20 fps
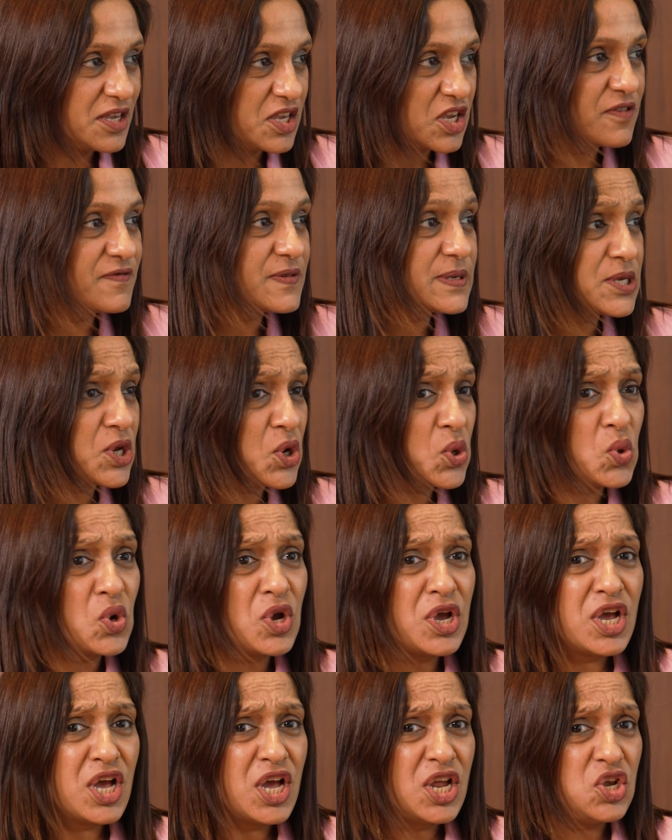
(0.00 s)
gives you,
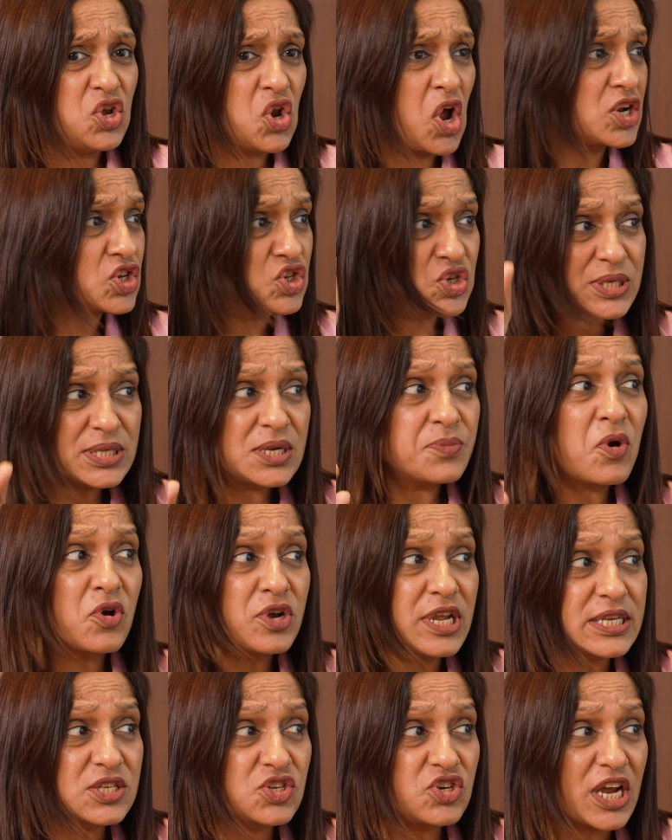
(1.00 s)
not just about
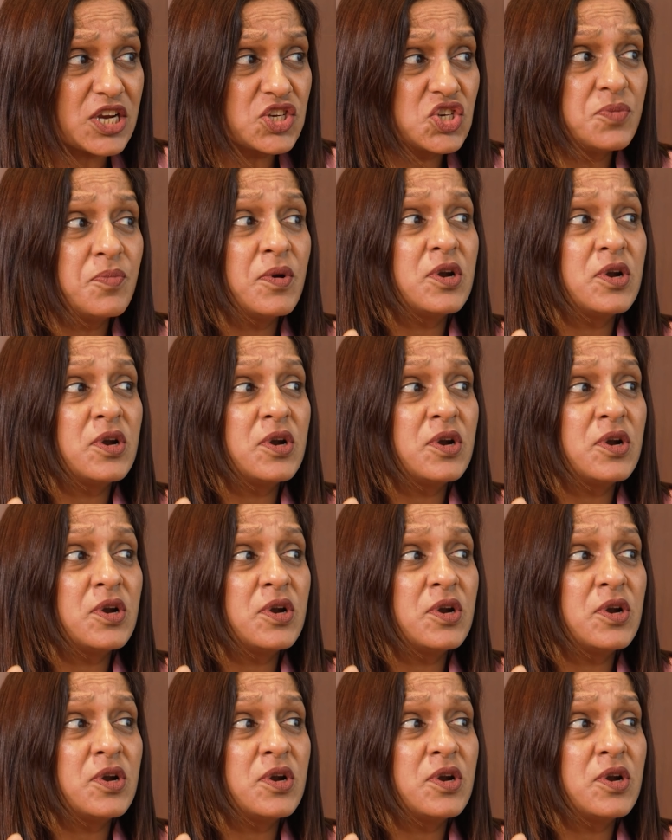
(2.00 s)
extraction,